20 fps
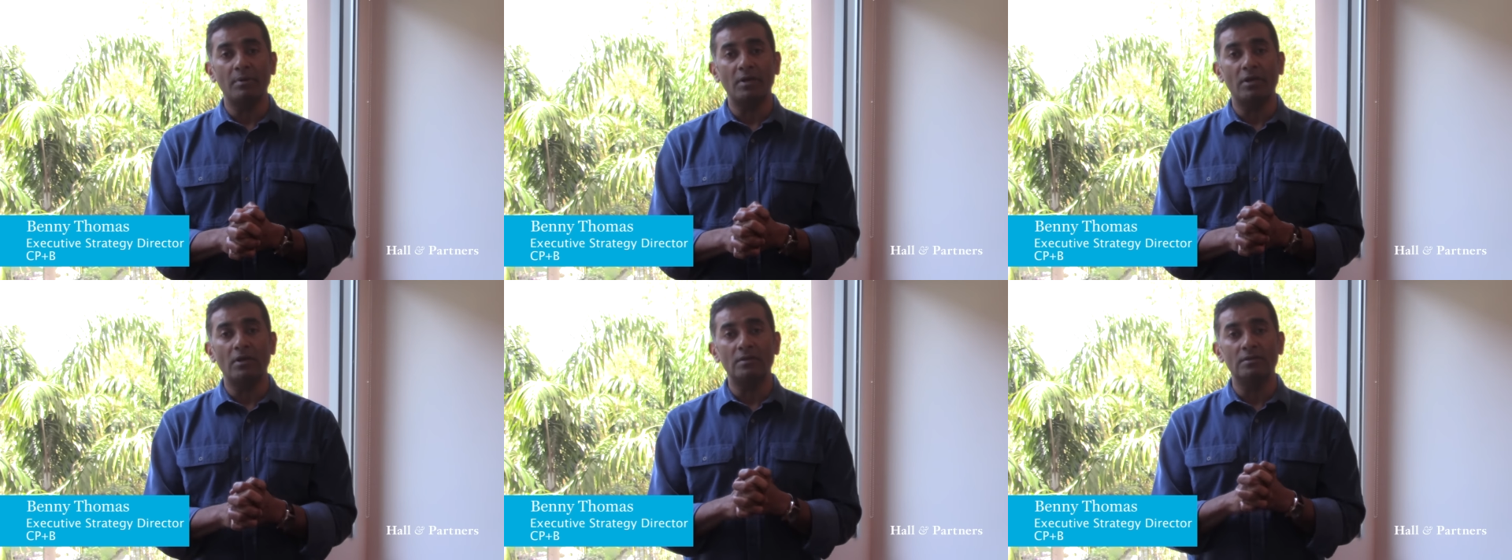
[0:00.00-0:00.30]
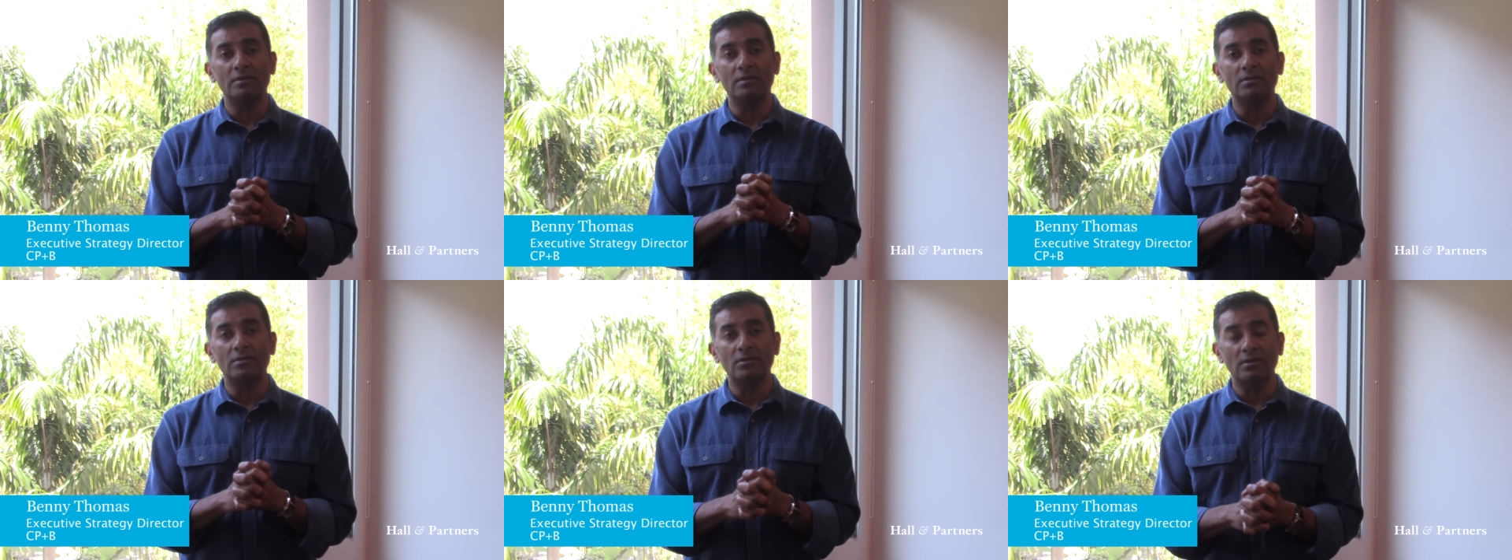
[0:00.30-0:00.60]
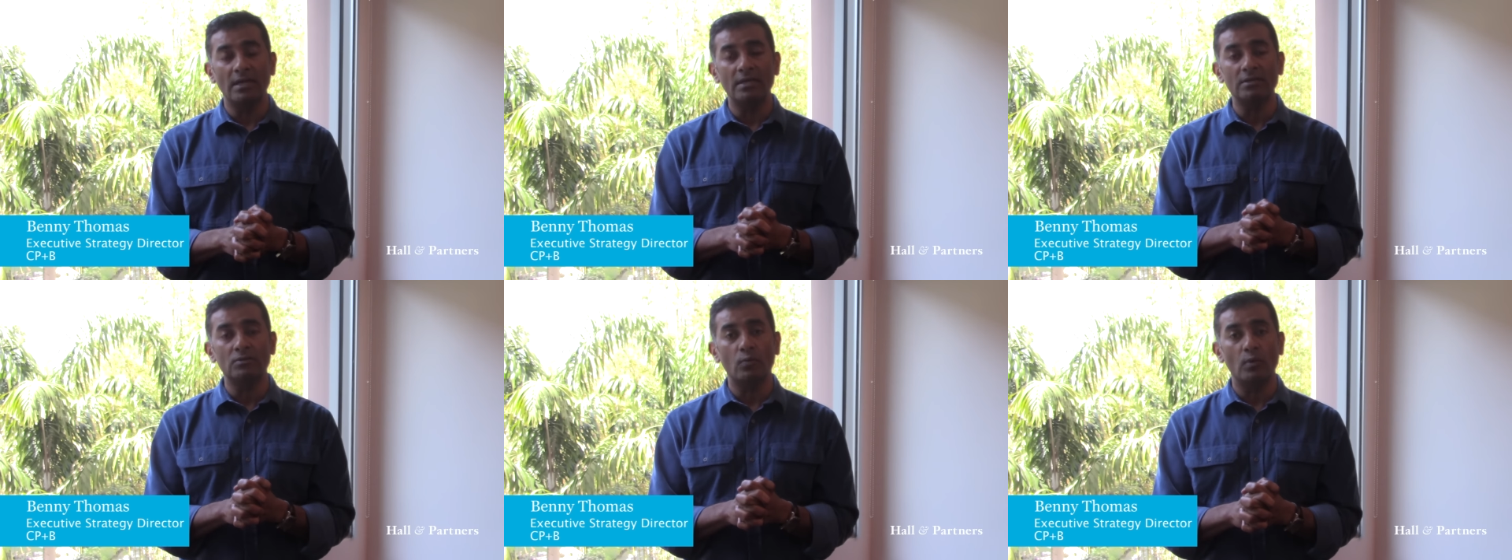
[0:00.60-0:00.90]
because in
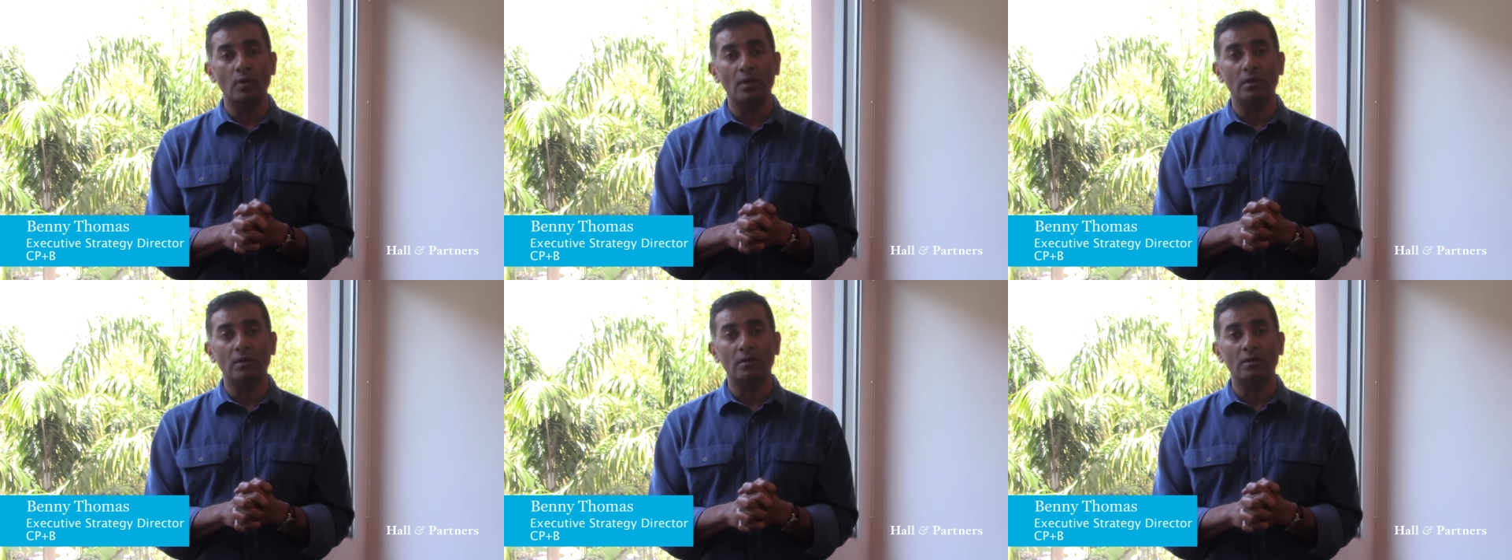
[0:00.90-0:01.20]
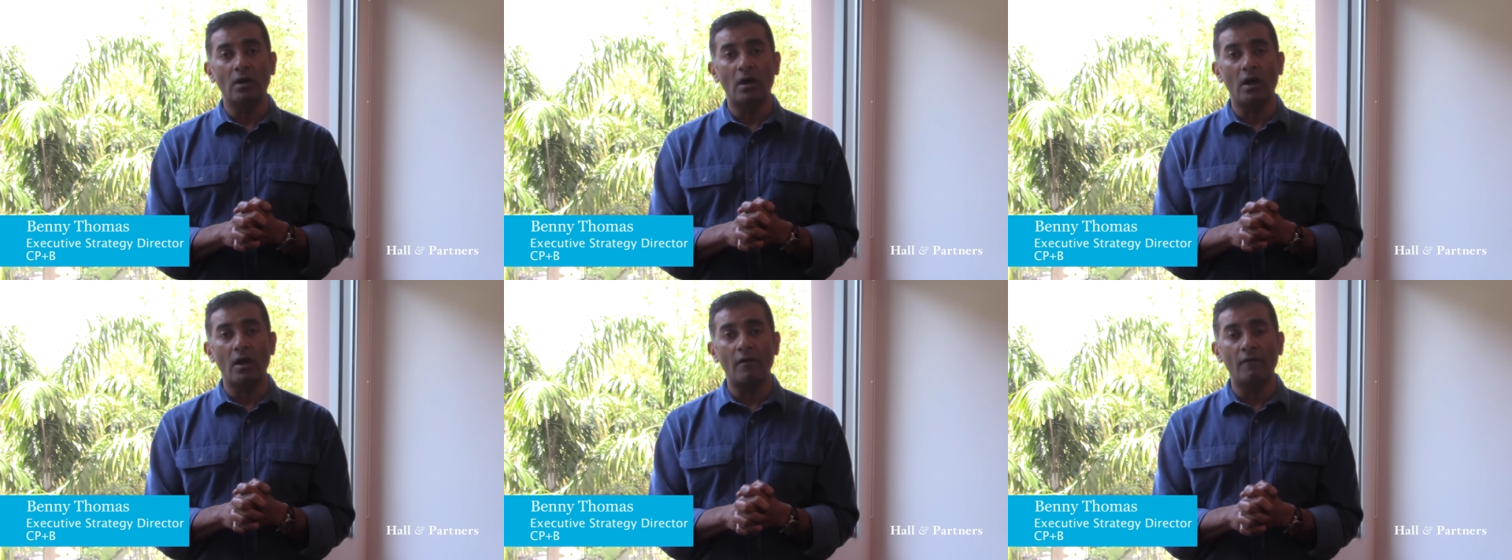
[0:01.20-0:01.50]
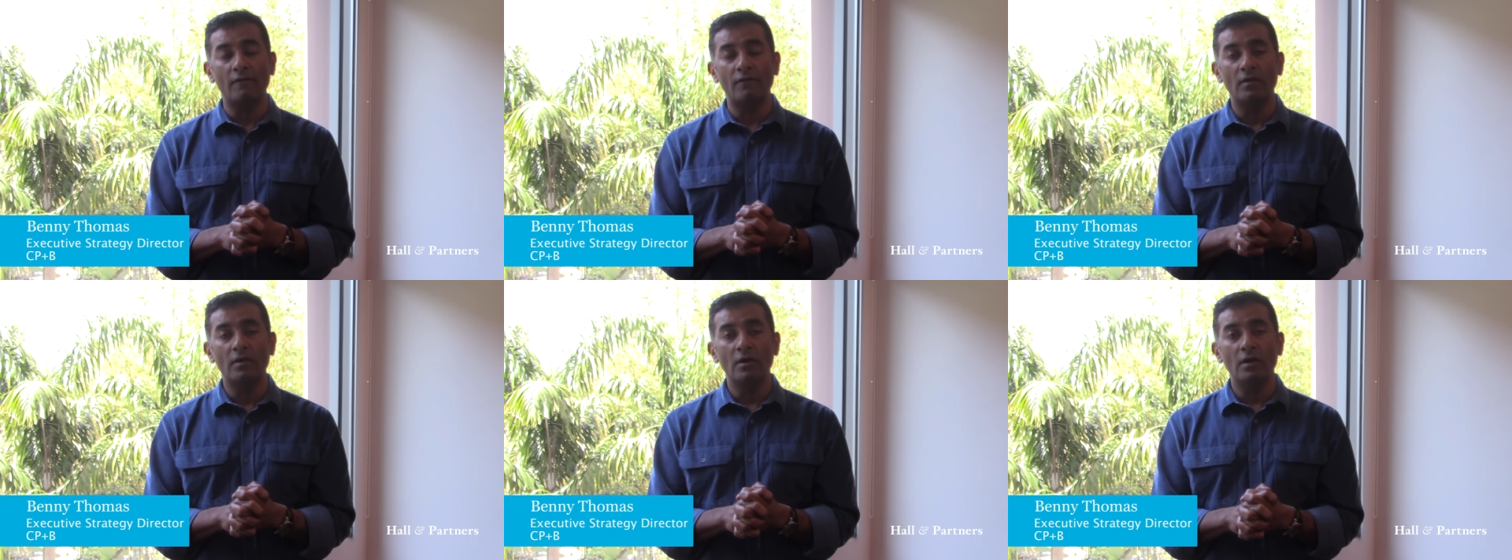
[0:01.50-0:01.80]
today's world
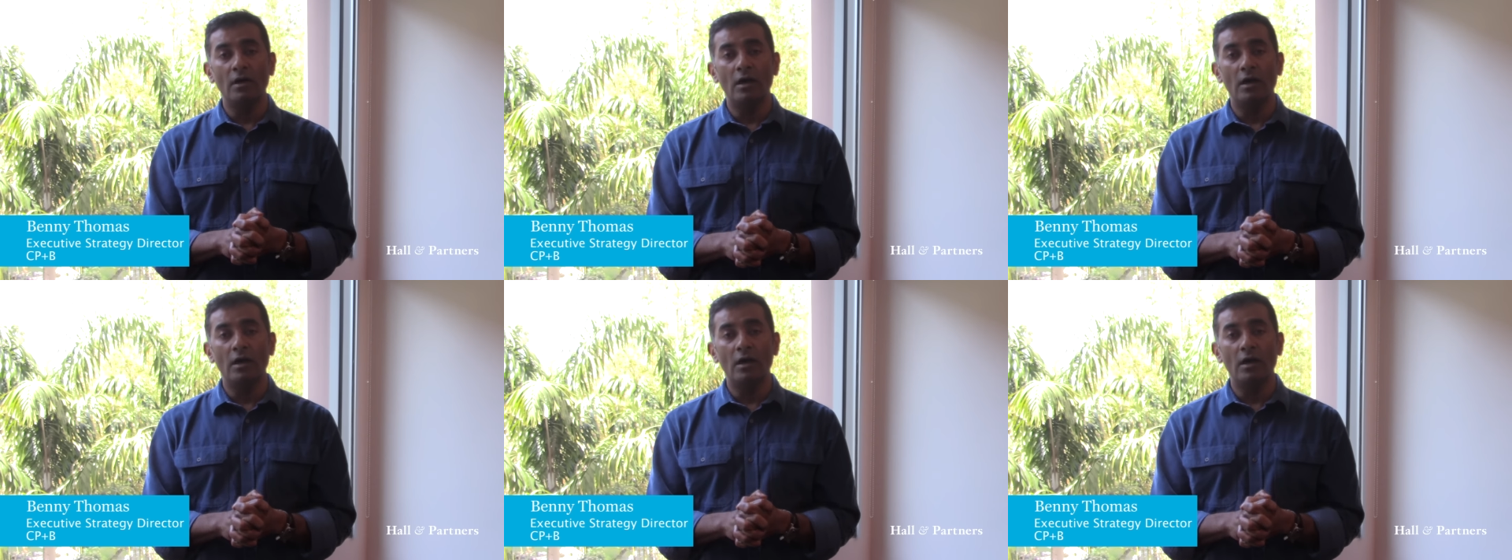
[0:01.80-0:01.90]
of